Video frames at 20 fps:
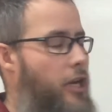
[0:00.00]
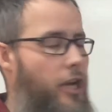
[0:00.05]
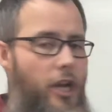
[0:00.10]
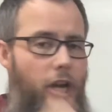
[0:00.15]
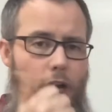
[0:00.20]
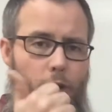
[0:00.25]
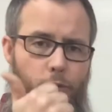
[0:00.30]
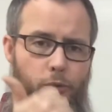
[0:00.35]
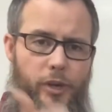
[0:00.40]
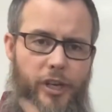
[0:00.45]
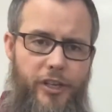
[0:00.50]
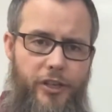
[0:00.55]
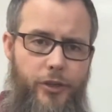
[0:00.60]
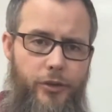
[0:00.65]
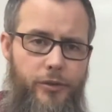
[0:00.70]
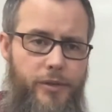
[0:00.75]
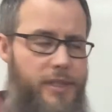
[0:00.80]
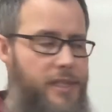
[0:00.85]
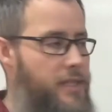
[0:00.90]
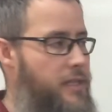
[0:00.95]
a
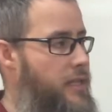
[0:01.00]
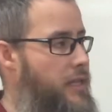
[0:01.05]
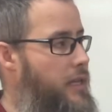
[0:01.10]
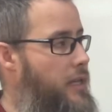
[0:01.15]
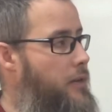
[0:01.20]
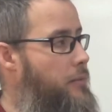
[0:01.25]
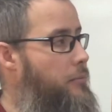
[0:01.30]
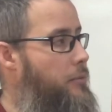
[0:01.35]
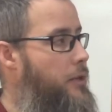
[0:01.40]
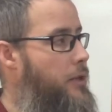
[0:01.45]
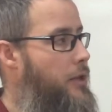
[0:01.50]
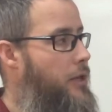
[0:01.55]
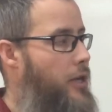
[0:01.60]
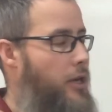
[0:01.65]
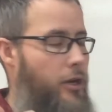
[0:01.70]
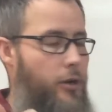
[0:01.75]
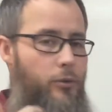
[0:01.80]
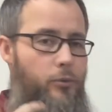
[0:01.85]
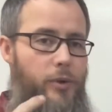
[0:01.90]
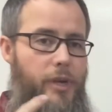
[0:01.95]
reduce team,
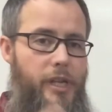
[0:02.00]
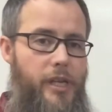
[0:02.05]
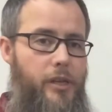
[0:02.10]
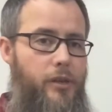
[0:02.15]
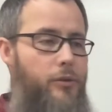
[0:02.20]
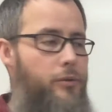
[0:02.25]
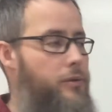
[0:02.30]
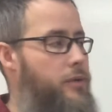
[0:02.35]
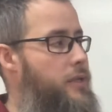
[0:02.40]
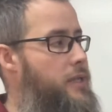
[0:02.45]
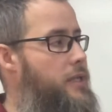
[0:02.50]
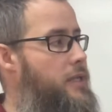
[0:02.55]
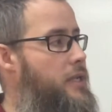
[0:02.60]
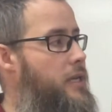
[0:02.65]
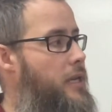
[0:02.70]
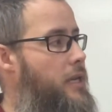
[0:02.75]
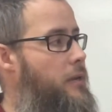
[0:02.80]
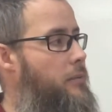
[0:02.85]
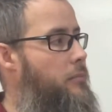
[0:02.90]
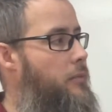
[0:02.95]
a reuse
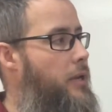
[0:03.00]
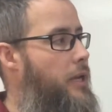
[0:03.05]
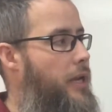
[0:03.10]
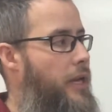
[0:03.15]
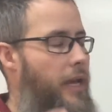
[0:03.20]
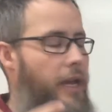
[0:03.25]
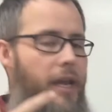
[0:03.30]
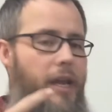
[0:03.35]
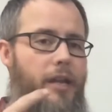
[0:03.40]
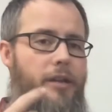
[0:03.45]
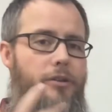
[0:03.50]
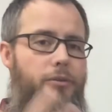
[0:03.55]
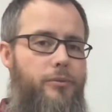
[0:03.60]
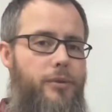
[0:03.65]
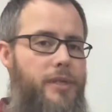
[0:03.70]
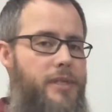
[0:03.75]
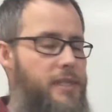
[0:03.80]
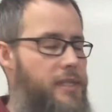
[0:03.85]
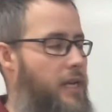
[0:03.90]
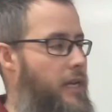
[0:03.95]
team, and a
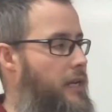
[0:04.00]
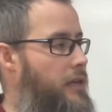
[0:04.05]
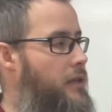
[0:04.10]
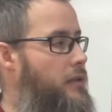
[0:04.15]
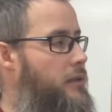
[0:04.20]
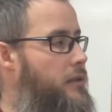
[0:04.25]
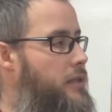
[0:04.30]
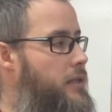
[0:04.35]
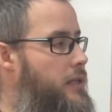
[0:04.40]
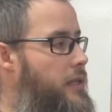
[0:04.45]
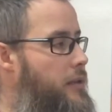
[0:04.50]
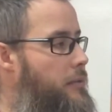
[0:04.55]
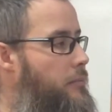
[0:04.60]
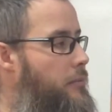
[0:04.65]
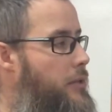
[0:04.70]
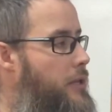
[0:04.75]
recycle team.